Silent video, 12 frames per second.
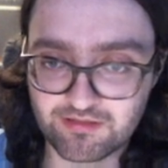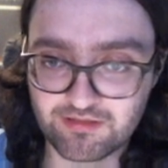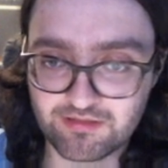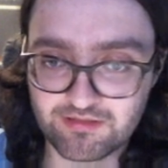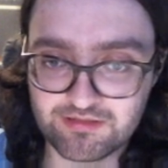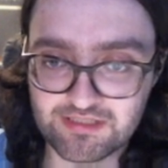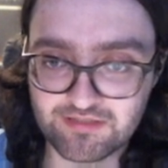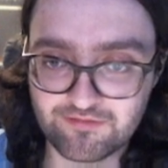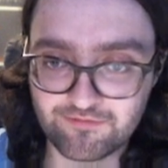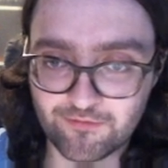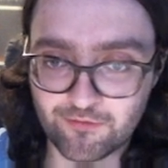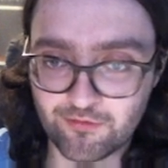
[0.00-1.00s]

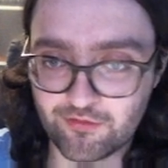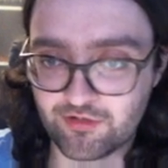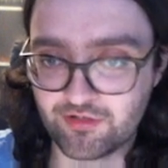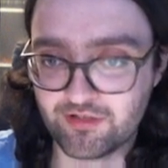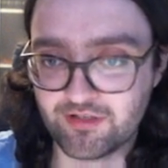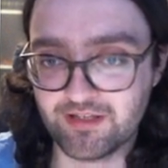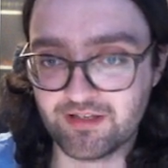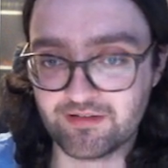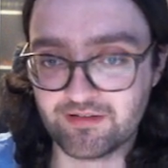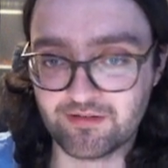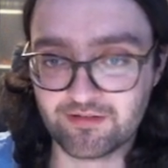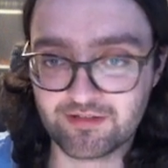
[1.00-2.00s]
g4.
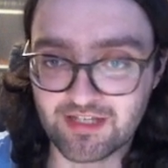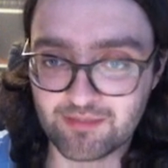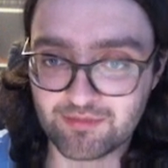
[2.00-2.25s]
Okay,